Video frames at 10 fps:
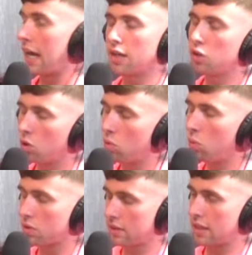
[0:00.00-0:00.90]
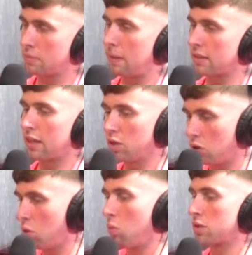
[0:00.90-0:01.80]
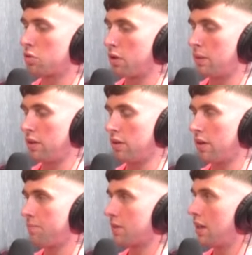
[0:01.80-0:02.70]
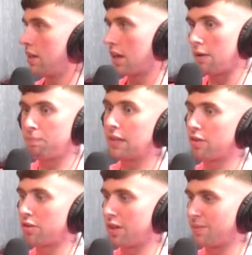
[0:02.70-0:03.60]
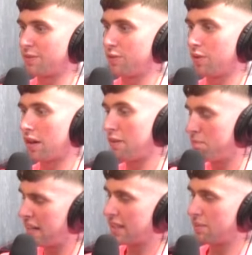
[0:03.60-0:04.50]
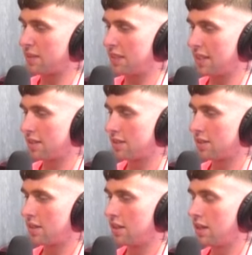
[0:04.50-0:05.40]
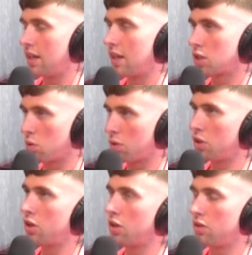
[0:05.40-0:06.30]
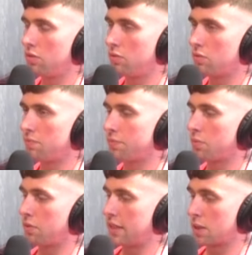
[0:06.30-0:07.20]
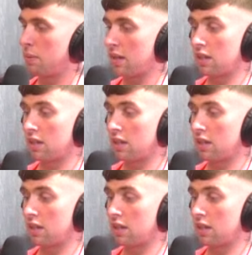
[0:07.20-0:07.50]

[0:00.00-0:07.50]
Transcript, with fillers: I know what they expect. I know what's going to be there. Yes. I've been there and done it before. I've made the mistakes, so I knew what they expect.